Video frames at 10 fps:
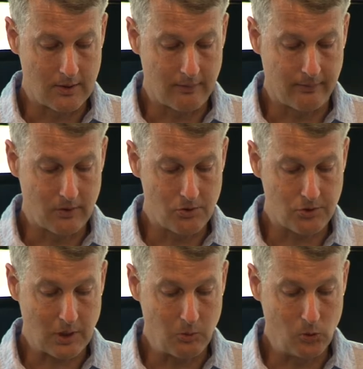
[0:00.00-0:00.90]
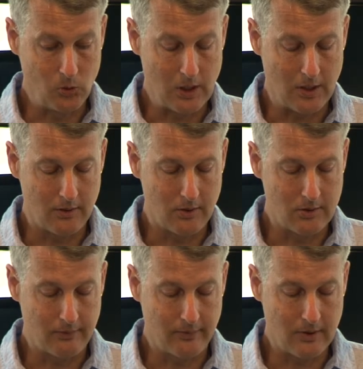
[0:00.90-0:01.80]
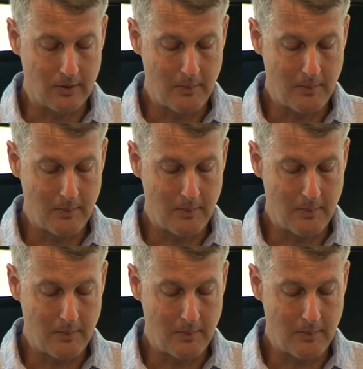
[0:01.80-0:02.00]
different stubble, the different